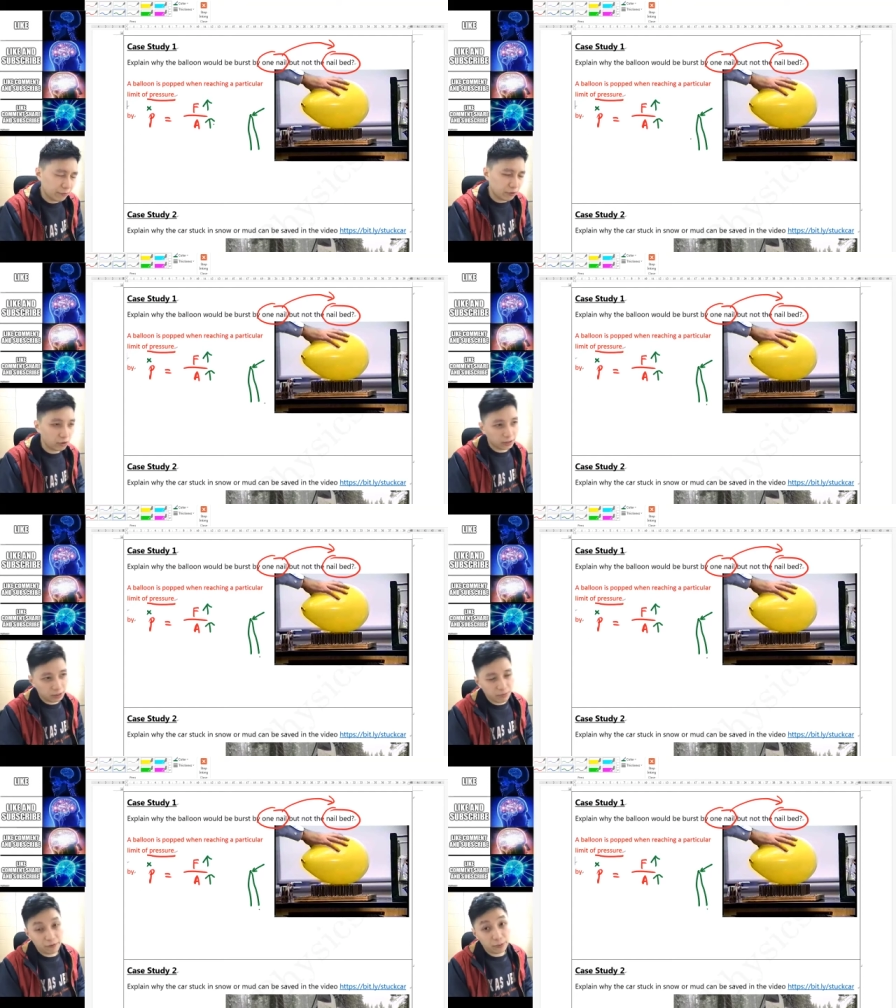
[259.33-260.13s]
If you look at
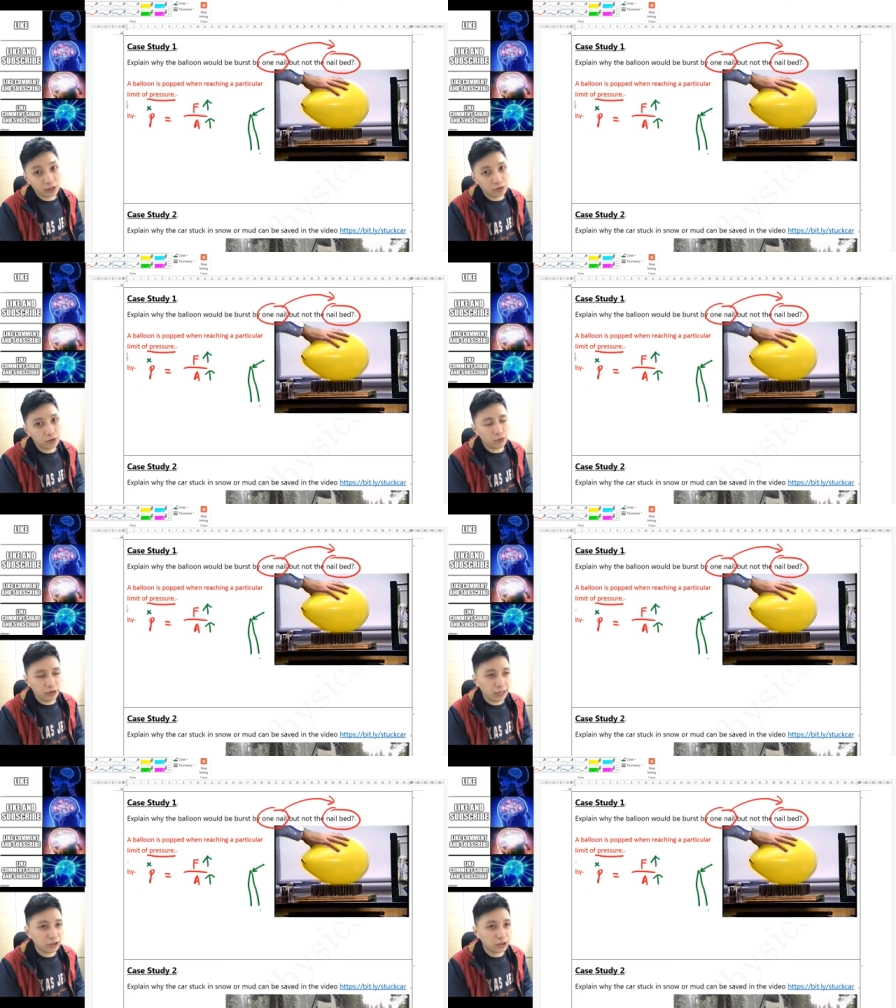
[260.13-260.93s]
the mathematical
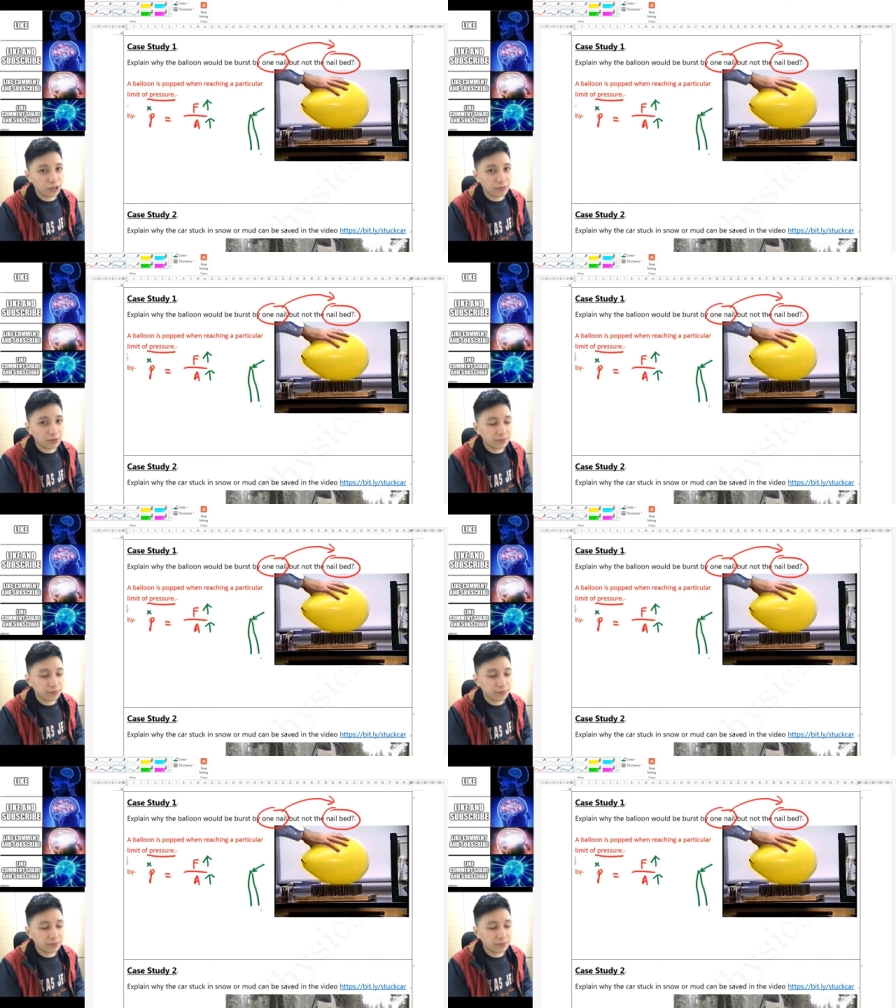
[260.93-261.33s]
relationship.